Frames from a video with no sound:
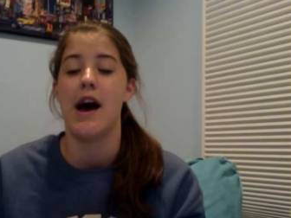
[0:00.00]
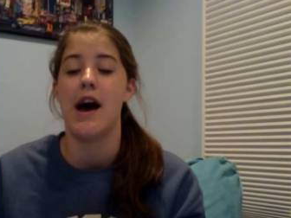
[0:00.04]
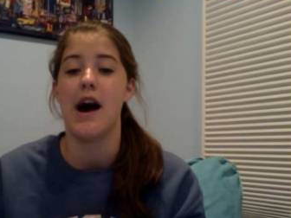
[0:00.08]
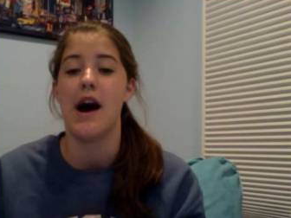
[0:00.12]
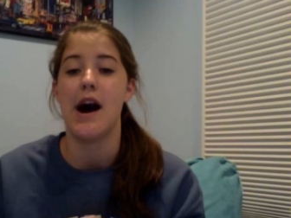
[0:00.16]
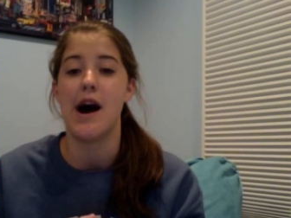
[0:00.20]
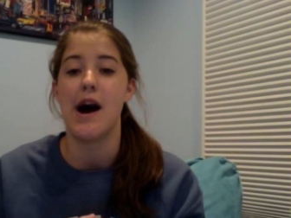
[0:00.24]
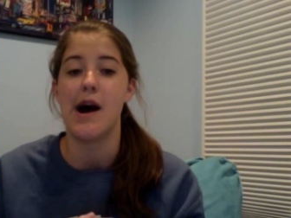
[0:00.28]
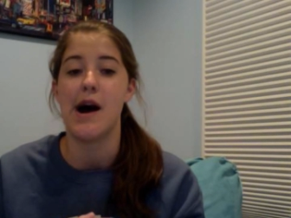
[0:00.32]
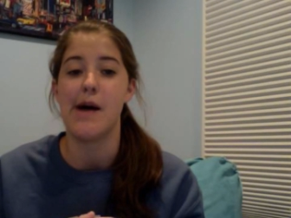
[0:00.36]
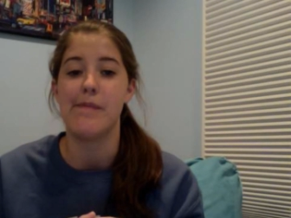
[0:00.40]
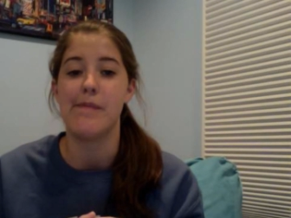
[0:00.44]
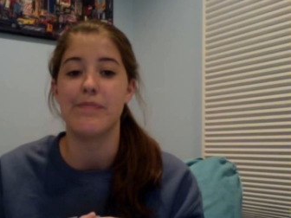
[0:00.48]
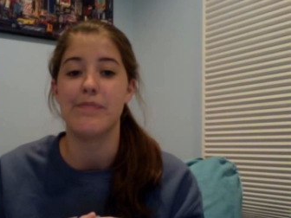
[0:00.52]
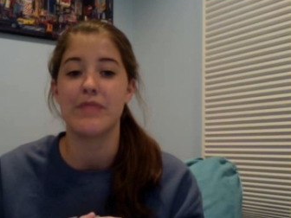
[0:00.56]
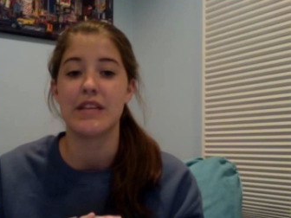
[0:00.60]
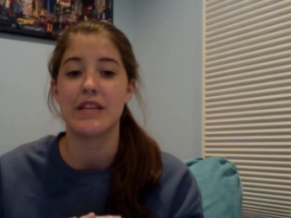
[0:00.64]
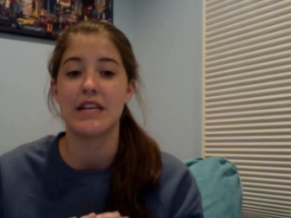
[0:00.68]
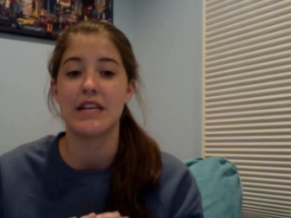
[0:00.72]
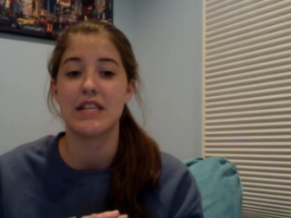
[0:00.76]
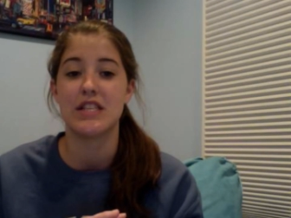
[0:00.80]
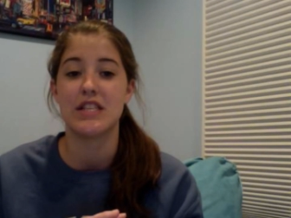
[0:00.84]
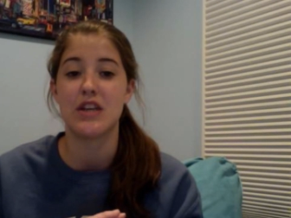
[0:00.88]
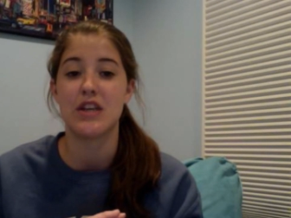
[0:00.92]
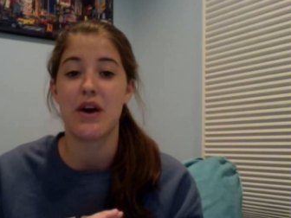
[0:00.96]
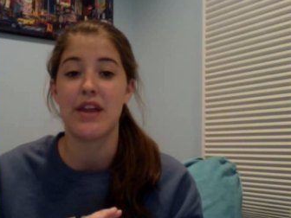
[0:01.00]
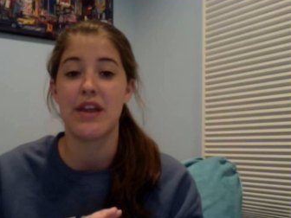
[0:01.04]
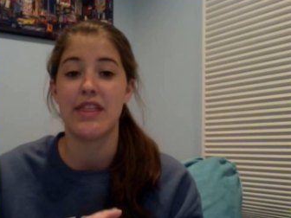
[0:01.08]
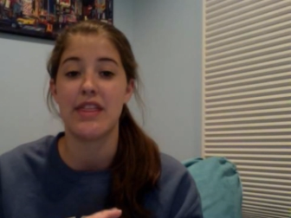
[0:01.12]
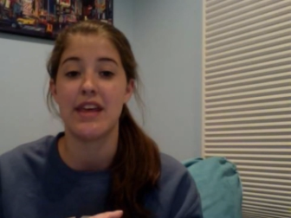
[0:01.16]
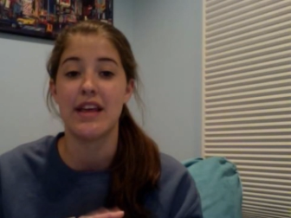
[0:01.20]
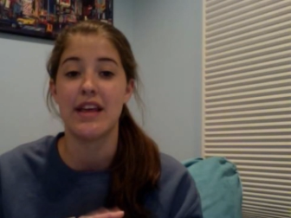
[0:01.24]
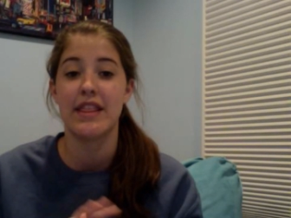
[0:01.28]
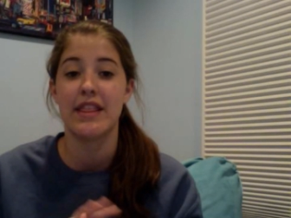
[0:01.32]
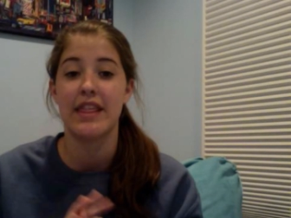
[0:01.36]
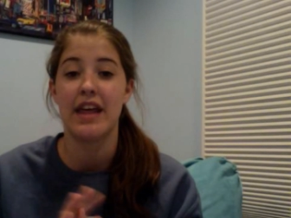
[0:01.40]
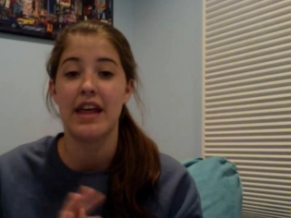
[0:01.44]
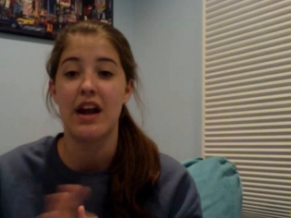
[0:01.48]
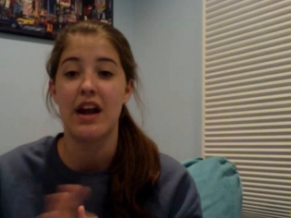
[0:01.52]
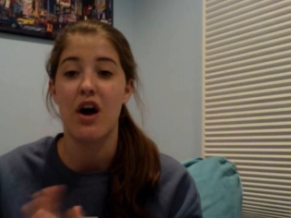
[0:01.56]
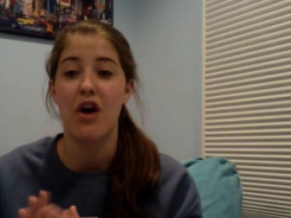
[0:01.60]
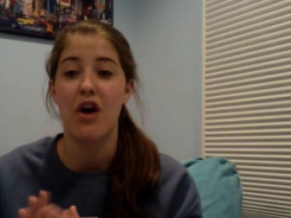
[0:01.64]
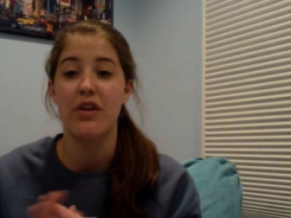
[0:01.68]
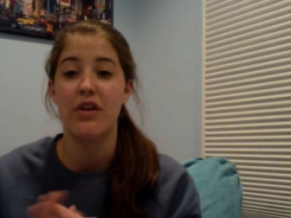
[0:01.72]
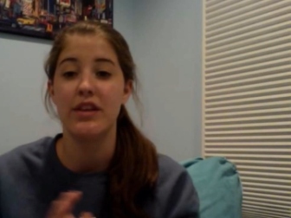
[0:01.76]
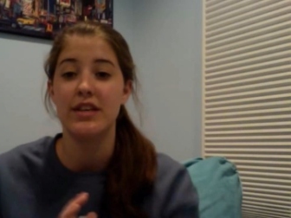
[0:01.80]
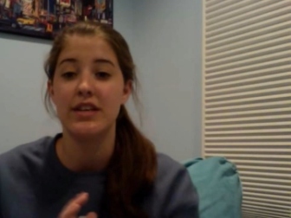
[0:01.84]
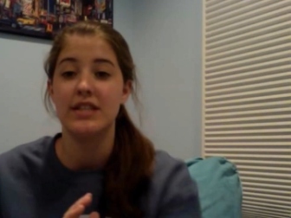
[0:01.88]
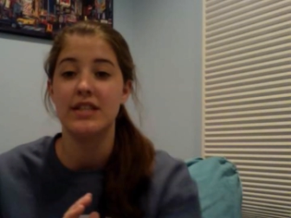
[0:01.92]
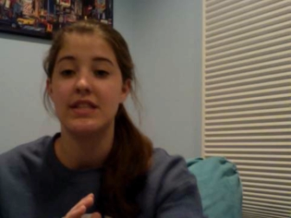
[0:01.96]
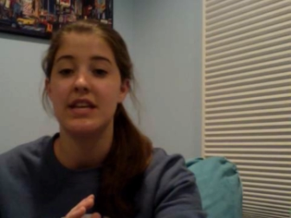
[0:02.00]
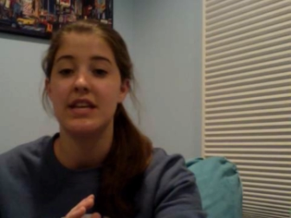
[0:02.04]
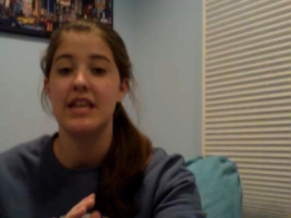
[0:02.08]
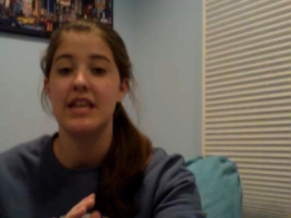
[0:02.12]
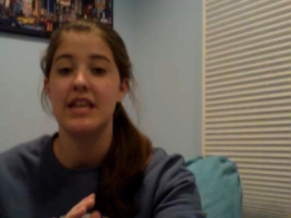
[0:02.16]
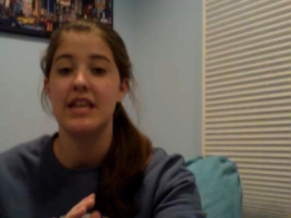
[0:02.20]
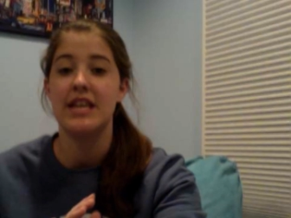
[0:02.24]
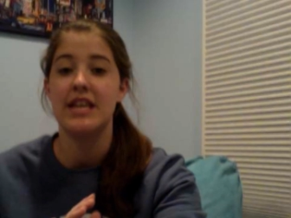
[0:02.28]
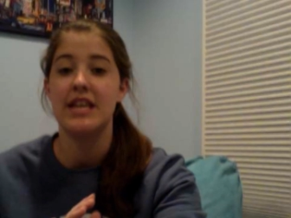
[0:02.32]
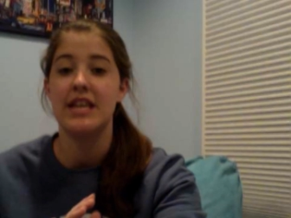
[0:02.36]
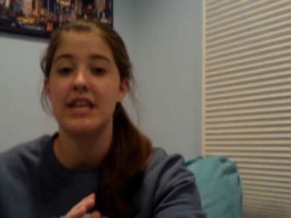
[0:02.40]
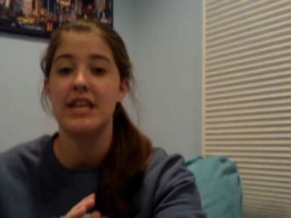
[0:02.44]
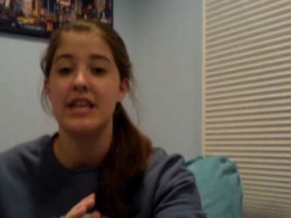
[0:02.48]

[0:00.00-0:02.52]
So I think that all these things